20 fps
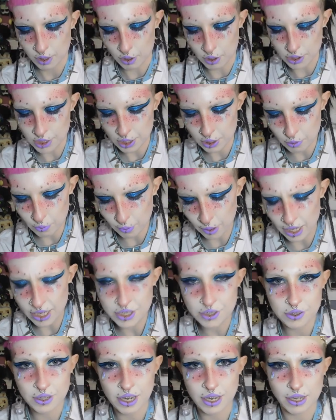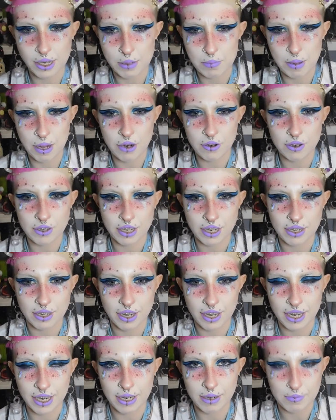Also, why do they look better than,
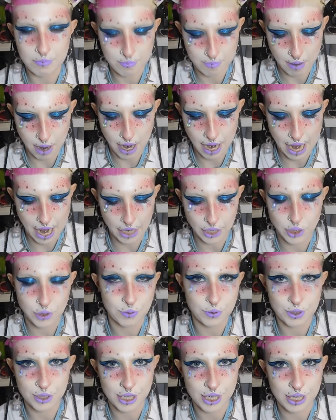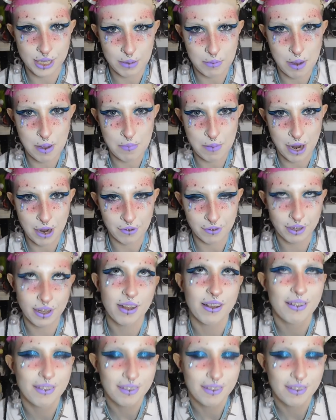like, my actual teeth in my mouth?